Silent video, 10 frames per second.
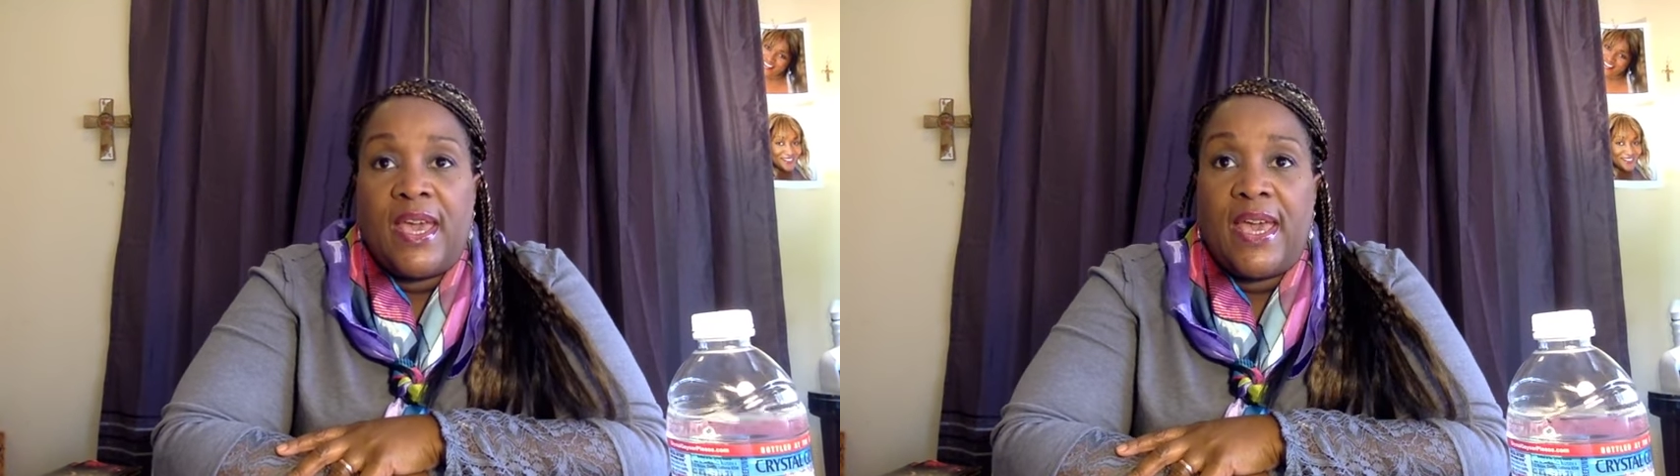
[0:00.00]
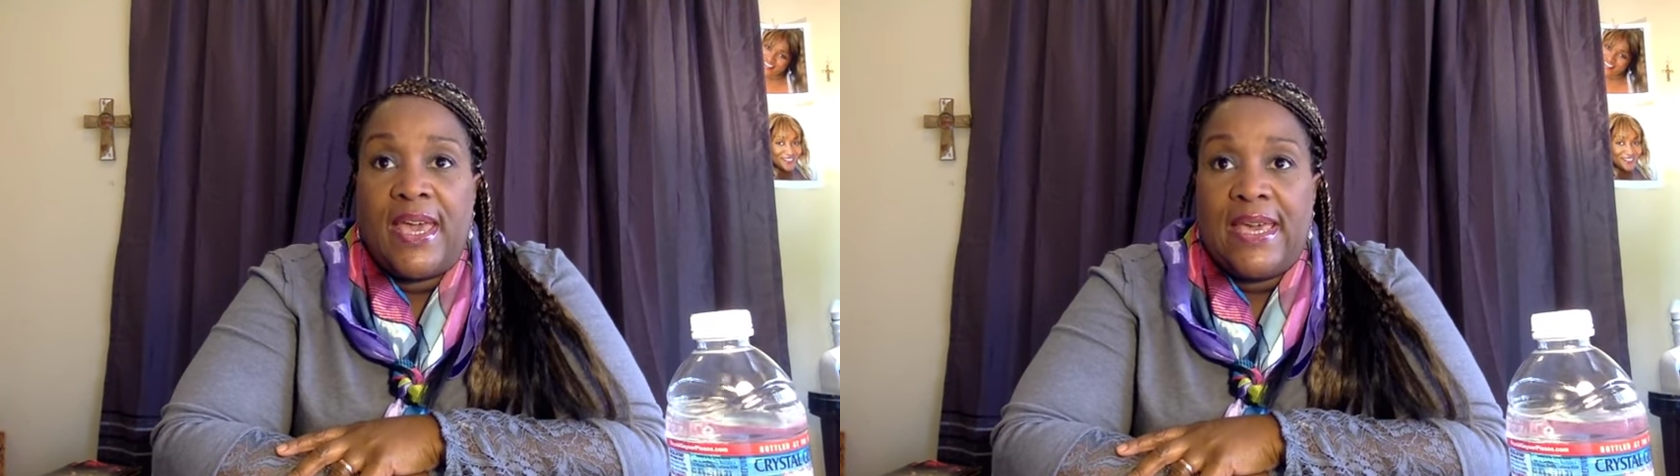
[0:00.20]

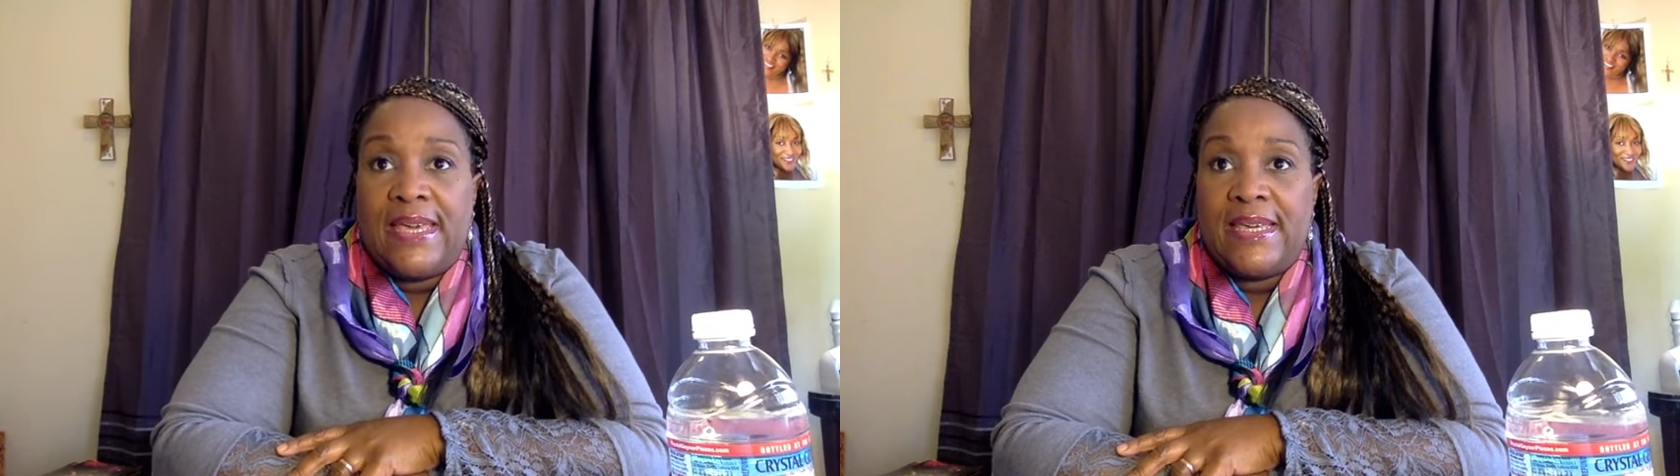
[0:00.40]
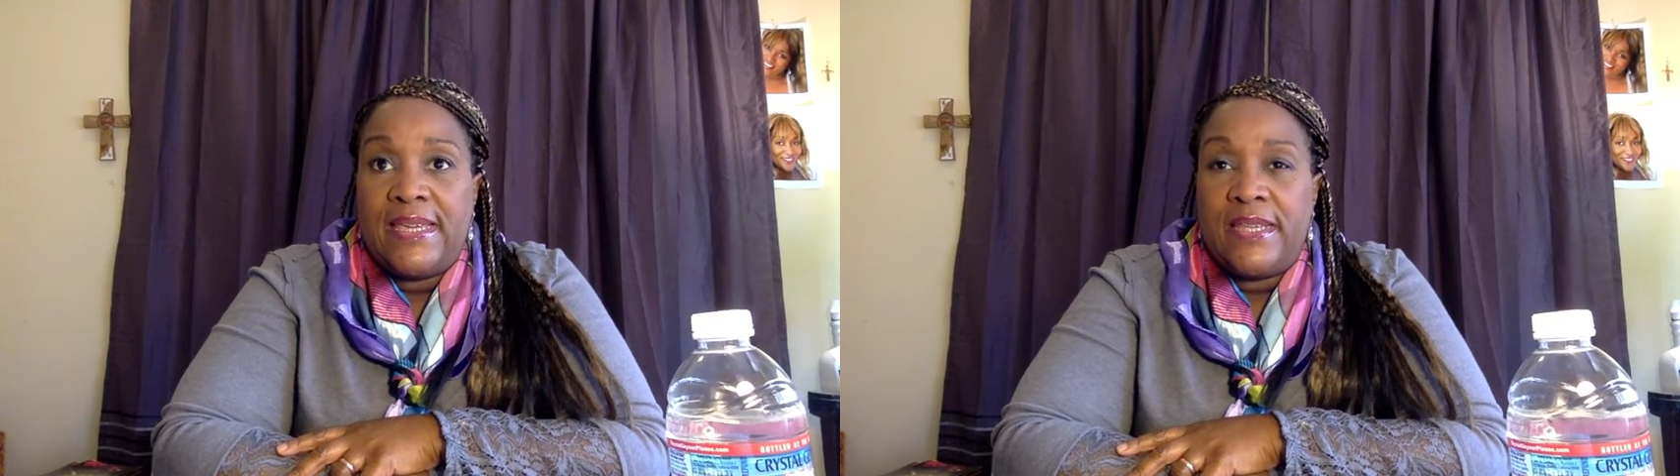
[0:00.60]

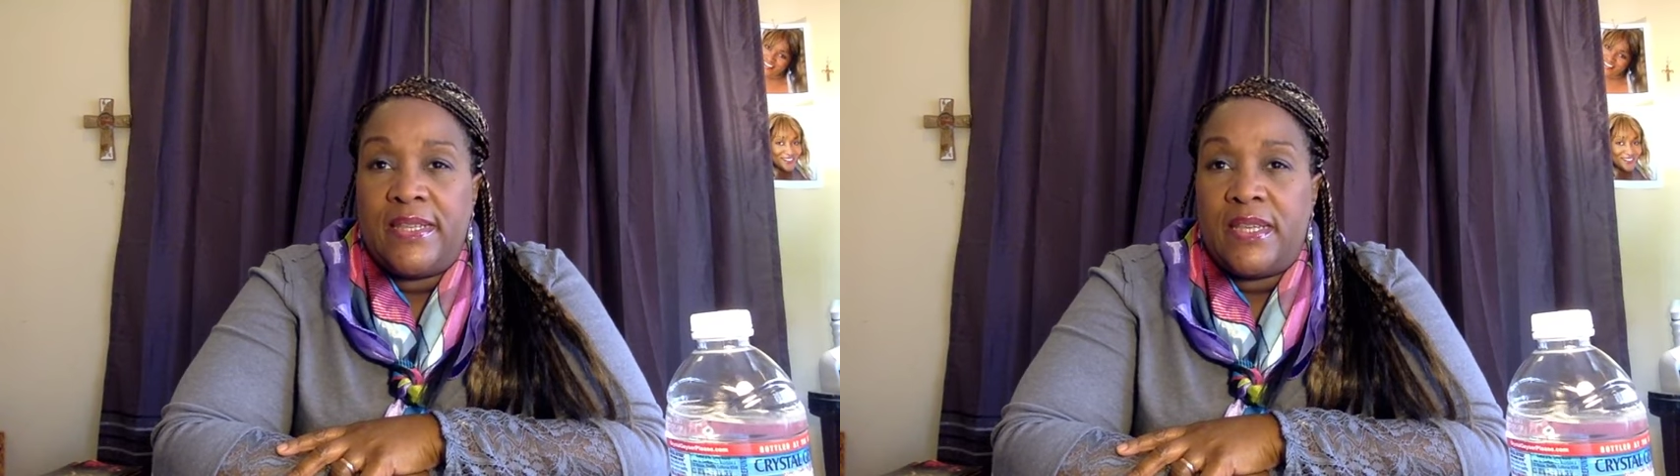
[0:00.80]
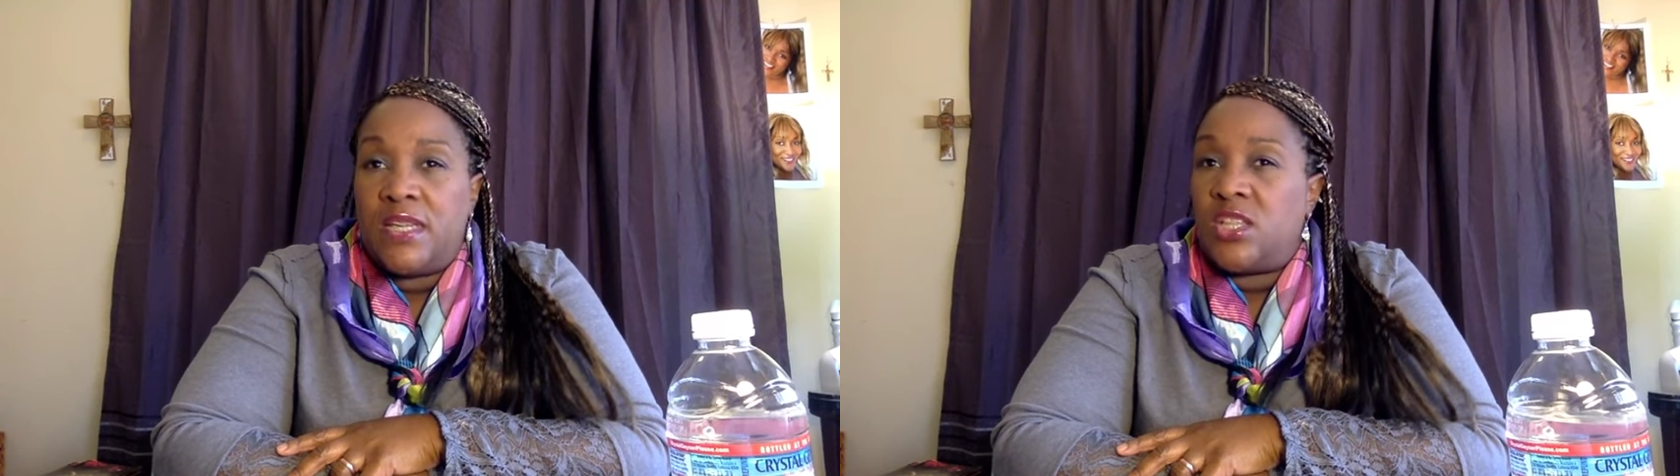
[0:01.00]

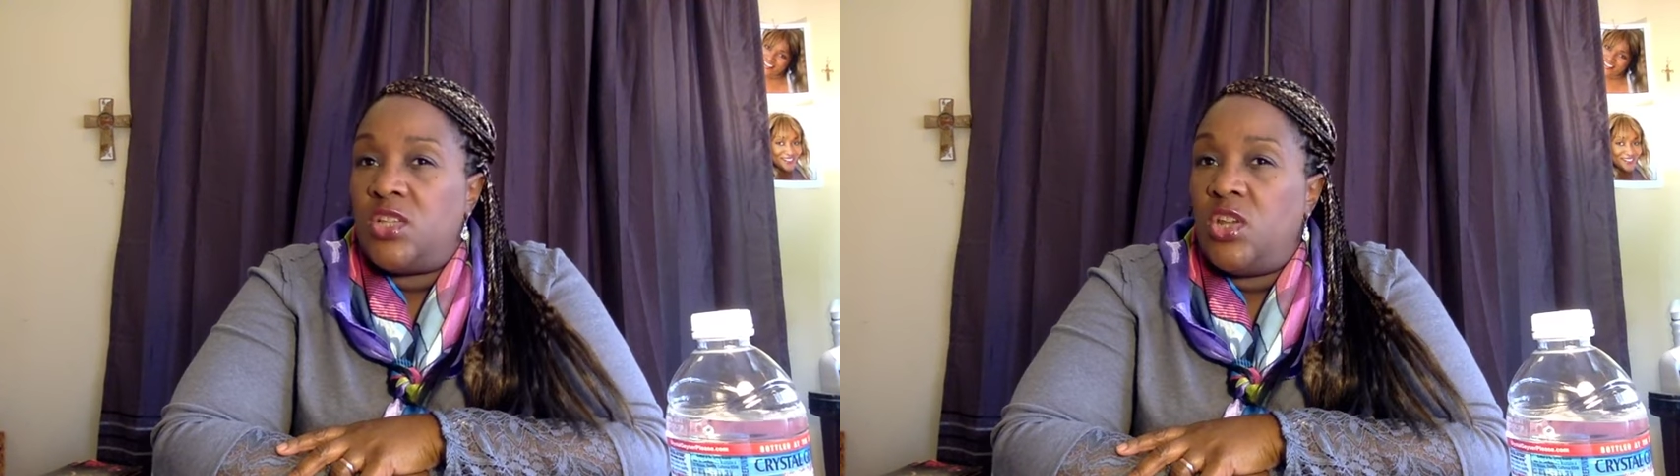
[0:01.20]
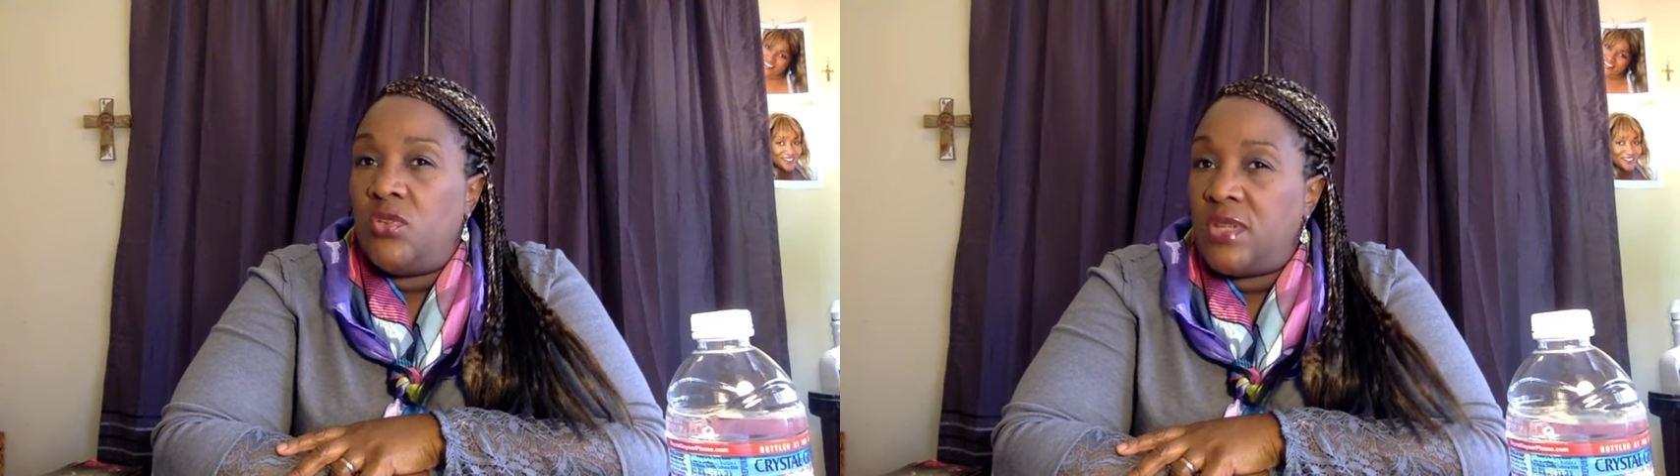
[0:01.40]
and the
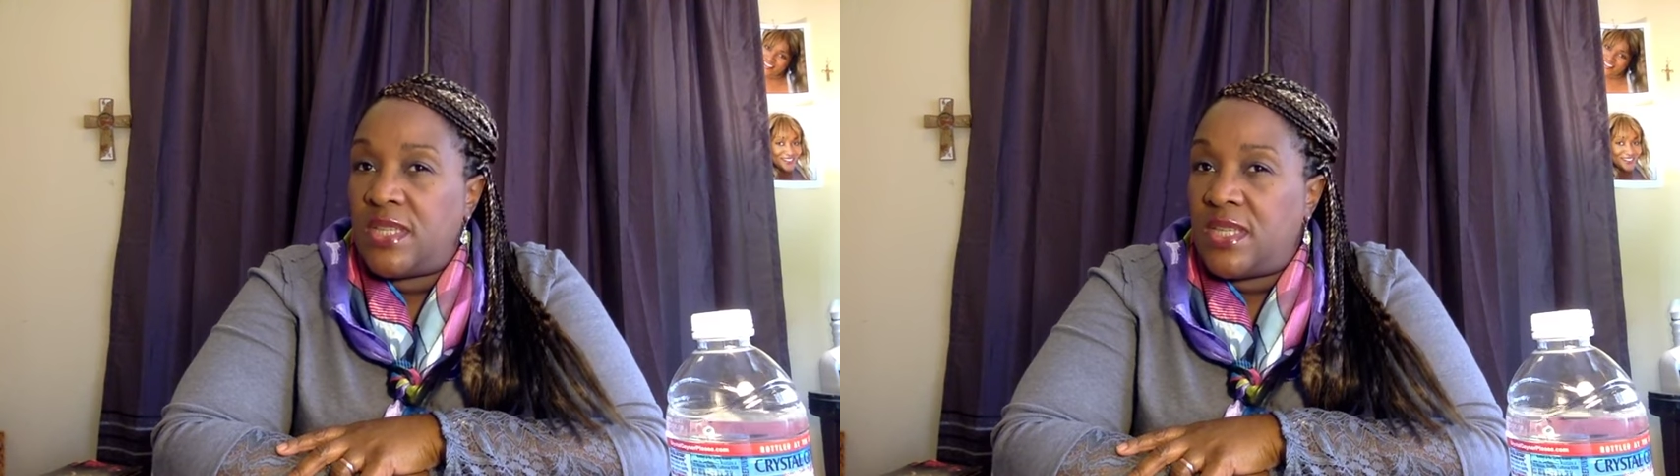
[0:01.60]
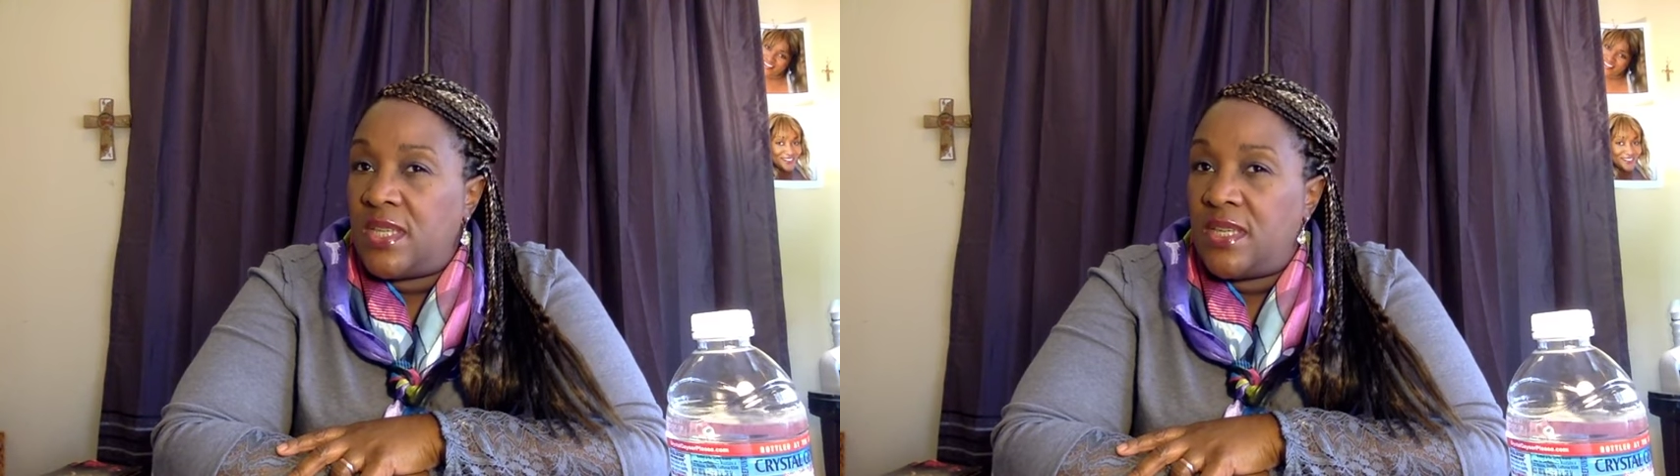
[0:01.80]

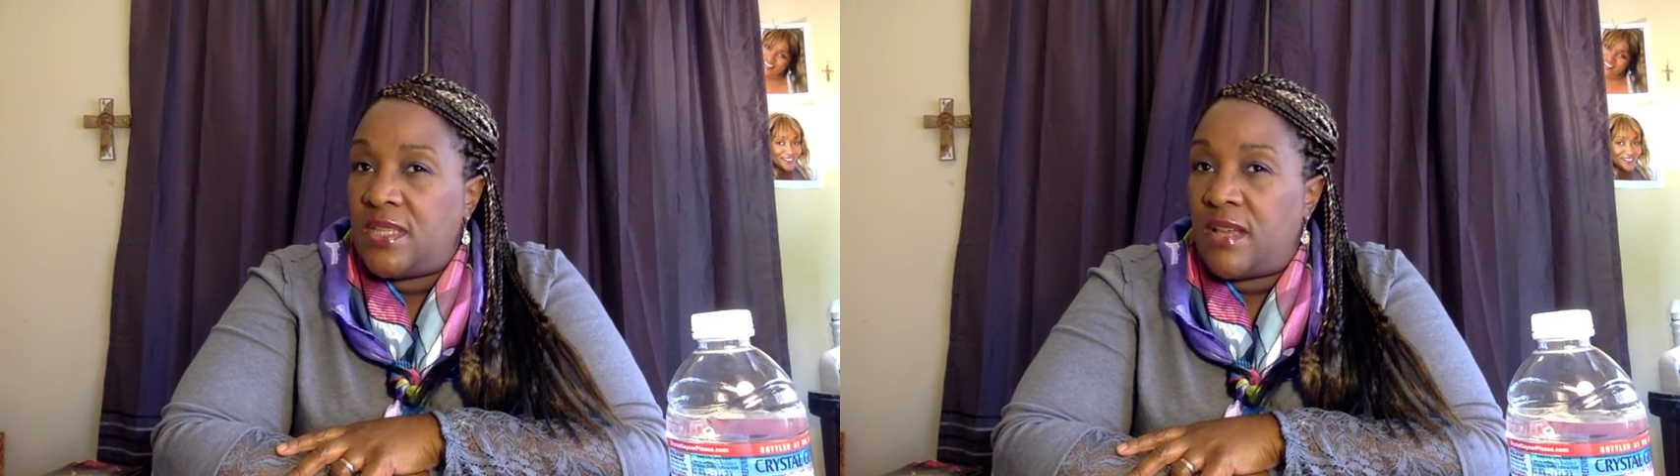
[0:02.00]
notices,